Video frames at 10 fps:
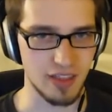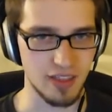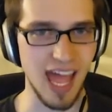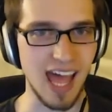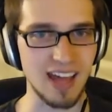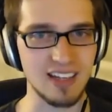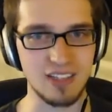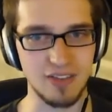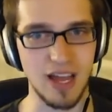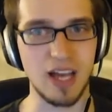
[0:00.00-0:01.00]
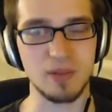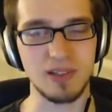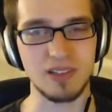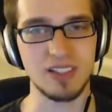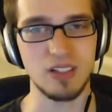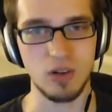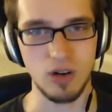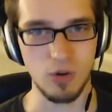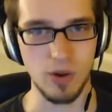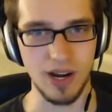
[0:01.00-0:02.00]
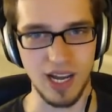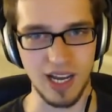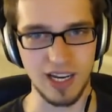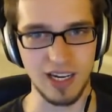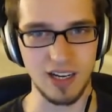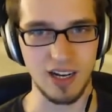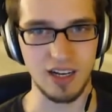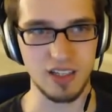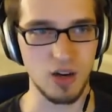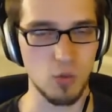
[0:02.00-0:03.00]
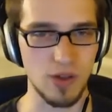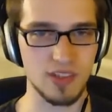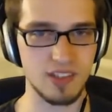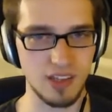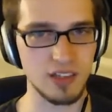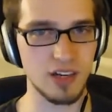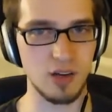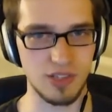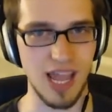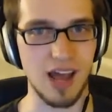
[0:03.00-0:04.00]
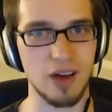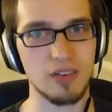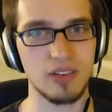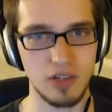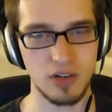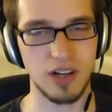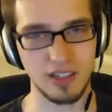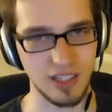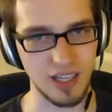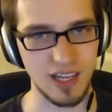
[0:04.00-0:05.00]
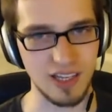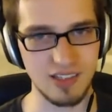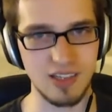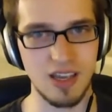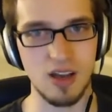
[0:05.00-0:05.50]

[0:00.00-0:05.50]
That is valuable. Or when when the sun goes down, turn on the lights.